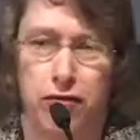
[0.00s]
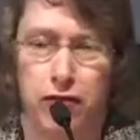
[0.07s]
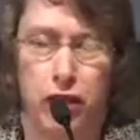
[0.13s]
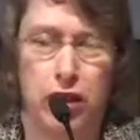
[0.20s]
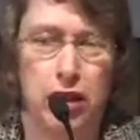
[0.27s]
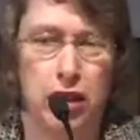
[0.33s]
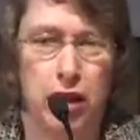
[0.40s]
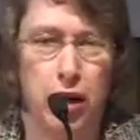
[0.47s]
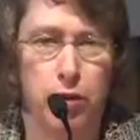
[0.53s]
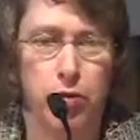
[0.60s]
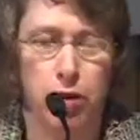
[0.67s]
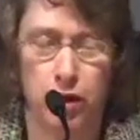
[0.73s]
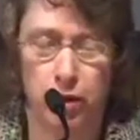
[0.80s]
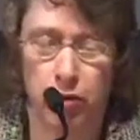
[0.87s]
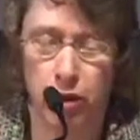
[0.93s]
various
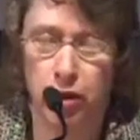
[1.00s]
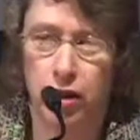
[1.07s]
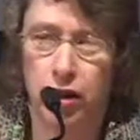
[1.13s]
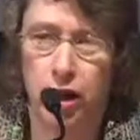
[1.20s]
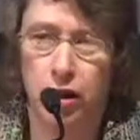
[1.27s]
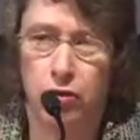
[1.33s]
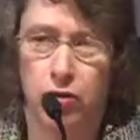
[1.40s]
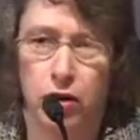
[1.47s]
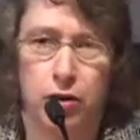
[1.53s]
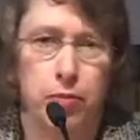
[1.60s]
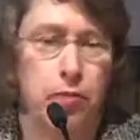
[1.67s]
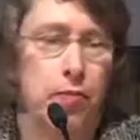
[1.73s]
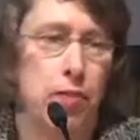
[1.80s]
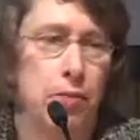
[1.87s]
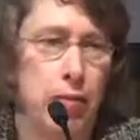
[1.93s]
libraries around the country,
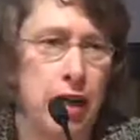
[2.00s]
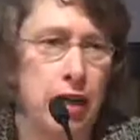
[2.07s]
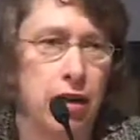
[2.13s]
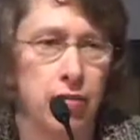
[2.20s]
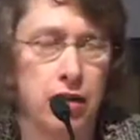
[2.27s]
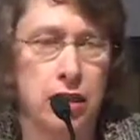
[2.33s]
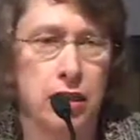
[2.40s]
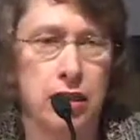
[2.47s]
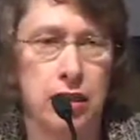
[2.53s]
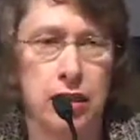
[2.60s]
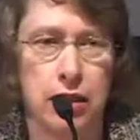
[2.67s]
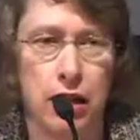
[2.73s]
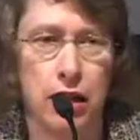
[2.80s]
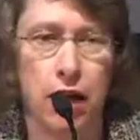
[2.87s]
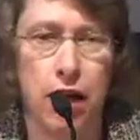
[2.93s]
many of these
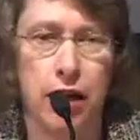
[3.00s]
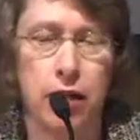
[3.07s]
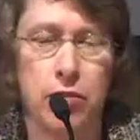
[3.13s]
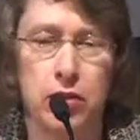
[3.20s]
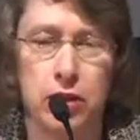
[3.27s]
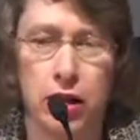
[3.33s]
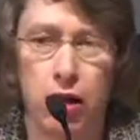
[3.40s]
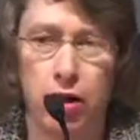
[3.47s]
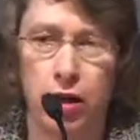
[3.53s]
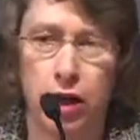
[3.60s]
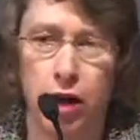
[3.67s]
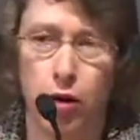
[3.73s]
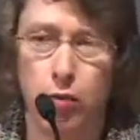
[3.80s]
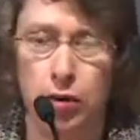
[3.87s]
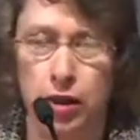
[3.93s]
items are
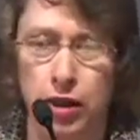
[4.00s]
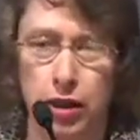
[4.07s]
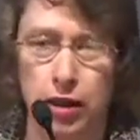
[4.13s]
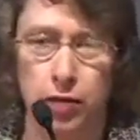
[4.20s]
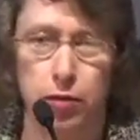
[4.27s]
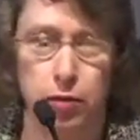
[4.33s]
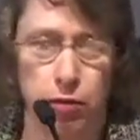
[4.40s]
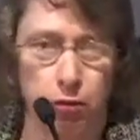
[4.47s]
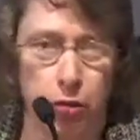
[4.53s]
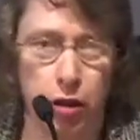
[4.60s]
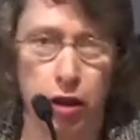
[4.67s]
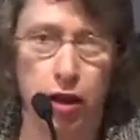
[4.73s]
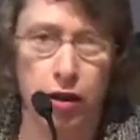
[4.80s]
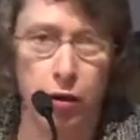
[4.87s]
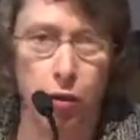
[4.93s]
now being
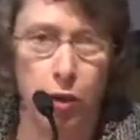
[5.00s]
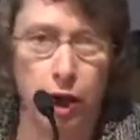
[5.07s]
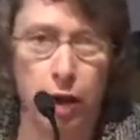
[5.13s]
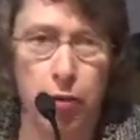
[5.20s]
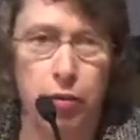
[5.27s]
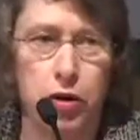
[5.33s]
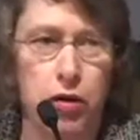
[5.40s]
put on the web.